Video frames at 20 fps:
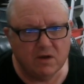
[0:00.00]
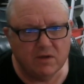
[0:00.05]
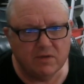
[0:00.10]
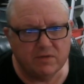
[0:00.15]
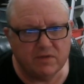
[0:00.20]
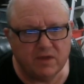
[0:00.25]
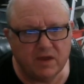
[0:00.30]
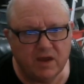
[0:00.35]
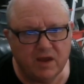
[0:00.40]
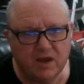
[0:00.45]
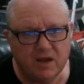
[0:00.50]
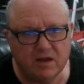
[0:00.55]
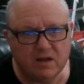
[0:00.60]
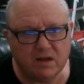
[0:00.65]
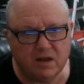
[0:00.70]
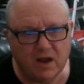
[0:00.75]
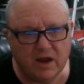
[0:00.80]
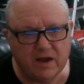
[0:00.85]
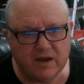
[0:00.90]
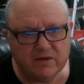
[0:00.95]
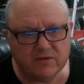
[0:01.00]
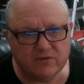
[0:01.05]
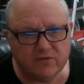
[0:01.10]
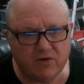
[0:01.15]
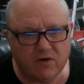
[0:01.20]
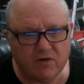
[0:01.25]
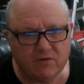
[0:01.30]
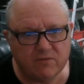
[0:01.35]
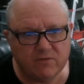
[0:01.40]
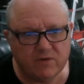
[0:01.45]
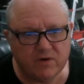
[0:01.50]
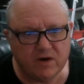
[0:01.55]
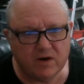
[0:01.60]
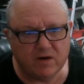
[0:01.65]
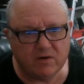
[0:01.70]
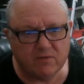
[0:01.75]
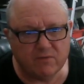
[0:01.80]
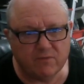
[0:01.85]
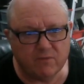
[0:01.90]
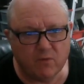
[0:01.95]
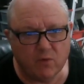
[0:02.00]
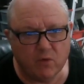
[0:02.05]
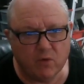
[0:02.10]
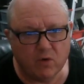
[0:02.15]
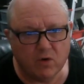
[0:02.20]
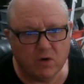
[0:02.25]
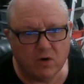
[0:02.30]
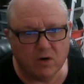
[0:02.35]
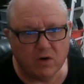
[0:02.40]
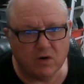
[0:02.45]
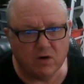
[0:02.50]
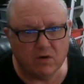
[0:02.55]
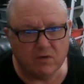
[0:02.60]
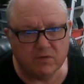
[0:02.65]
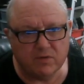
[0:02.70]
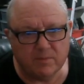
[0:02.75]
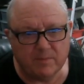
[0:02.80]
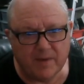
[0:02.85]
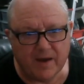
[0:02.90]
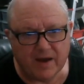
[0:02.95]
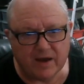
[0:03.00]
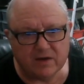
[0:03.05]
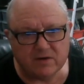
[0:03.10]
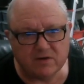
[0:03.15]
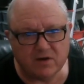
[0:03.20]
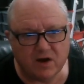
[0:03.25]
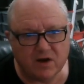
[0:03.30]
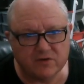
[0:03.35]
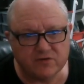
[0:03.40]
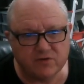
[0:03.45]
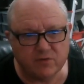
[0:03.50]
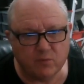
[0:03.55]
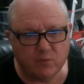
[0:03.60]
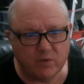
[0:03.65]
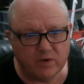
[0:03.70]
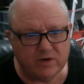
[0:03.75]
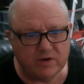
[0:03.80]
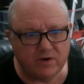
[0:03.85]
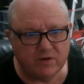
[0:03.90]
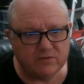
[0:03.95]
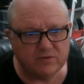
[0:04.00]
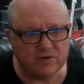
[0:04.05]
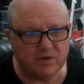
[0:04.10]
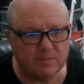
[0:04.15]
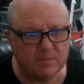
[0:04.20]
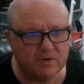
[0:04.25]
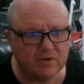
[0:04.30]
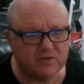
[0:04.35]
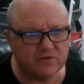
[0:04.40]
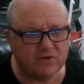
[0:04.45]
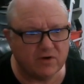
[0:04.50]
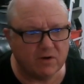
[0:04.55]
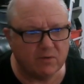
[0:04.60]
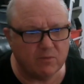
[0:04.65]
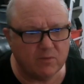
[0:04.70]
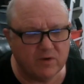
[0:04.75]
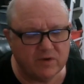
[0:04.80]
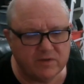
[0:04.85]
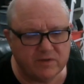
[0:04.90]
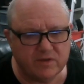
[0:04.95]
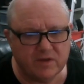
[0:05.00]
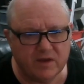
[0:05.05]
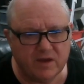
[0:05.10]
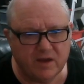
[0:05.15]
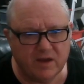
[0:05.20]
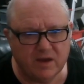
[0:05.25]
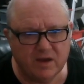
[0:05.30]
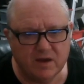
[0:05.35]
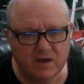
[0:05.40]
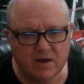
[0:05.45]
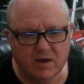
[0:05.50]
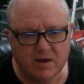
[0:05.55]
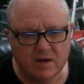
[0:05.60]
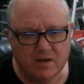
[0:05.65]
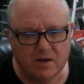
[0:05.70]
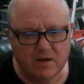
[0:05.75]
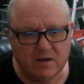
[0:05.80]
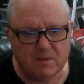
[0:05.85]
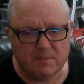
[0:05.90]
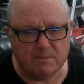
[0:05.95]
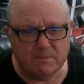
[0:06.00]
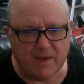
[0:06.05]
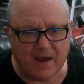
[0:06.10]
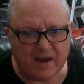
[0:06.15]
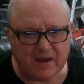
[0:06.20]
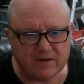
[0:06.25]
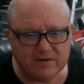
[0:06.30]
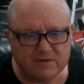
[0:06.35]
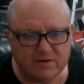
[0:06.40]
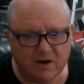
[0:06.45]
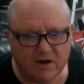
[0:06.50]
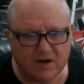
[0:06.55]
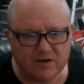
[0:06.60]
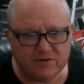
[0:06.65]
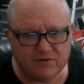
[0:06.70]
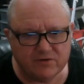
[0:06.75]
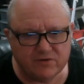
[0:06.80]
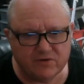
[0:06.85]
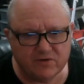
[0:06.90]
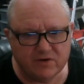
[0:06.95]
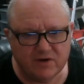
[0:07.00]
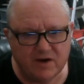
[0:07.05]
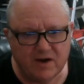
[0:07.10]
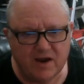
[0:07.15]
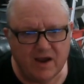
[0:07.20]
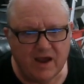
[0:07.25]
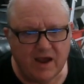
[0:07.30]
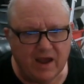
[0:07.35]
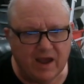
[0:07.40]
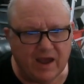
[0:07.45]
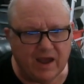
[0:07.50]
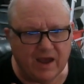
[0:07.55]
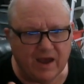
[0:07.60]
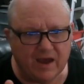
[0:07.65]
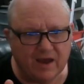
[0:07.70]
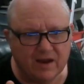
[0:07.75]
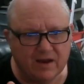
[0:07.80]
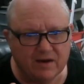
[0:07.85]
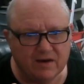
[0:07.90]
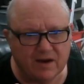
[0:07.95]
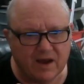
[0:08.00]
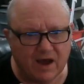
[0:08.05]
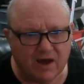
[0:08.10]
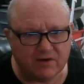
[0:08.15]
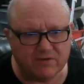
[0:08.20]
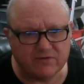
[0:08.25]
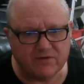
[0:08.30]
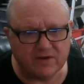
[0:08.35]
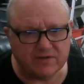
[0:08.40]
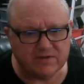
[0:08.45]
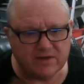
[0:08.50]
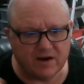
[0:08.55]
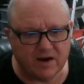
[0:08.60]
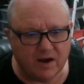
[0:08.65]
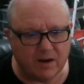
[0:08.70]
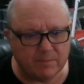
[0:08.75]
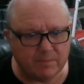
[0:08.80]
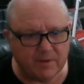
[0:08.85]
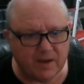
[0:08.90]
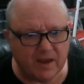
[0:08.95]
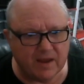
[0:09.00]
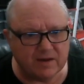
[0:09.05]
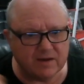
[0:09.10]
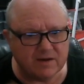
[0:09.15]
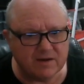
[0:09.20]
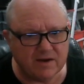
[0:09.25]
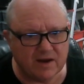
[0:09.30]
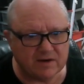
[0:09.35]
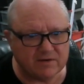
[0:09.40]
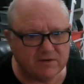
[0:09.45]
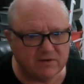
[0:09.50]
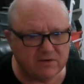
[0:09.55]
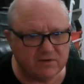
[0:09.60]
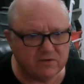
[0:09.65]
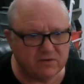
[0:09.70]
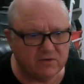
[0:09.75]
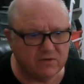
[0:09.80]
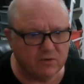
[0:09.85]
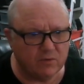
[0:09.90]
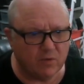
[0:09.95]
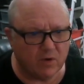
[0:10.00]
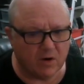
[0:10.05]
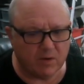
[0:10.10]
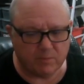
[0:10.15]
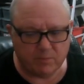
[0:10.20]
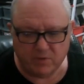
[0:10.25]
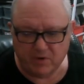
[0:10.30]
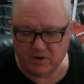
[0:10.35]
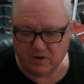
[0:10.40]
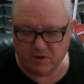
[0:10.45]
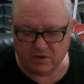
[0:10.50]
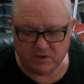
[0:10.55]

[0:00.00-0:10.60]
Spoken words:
the client software for the Macintosh and Windows. I'm going to start with the Macintosh and how to set that up and connect it to our printer.